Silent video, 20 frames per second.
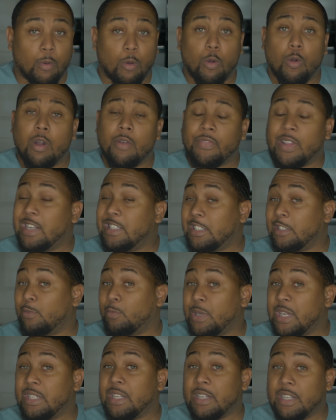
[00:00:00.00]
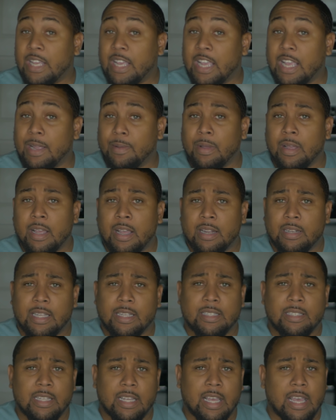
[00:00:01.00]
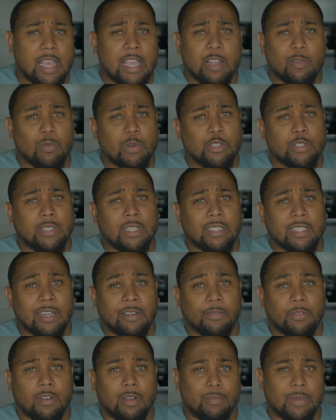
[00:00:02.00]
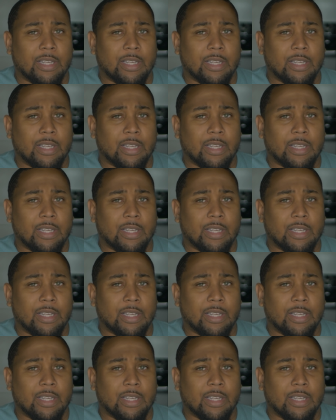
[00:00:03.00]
Or if they just read the name, they can say, hey, where'd you get that from?